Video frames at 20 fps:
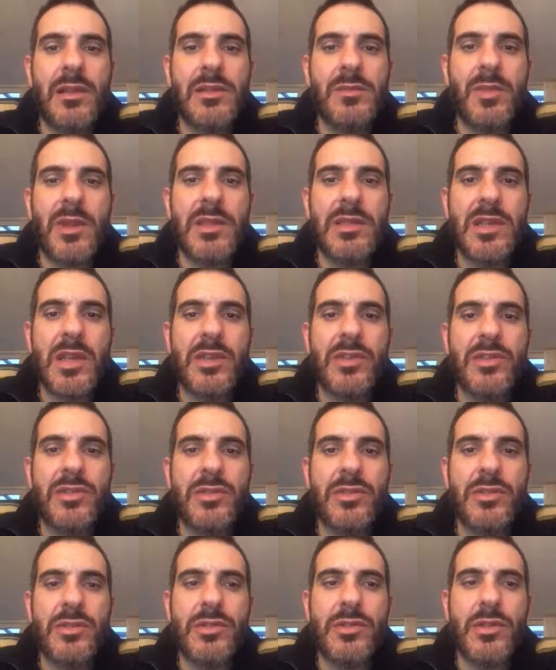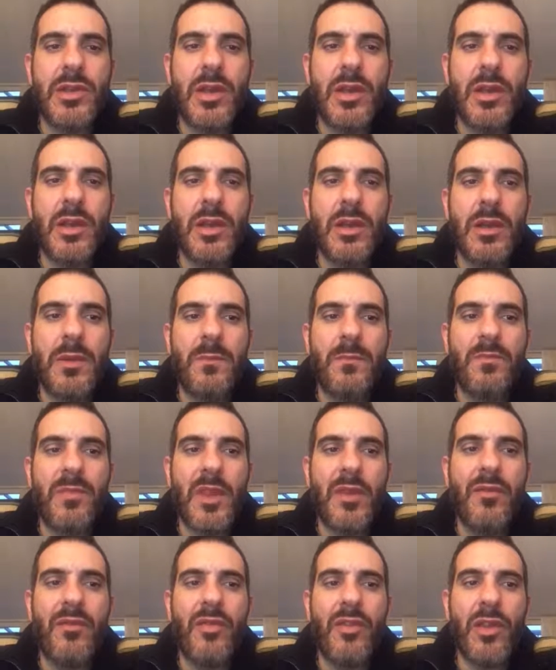expectations
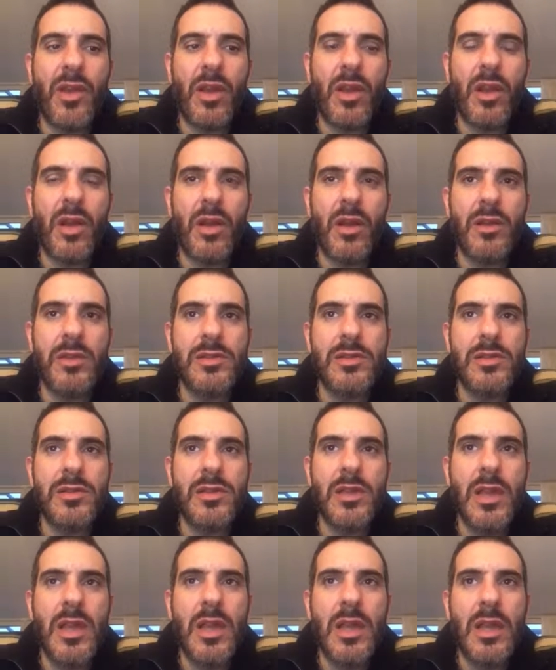for the class.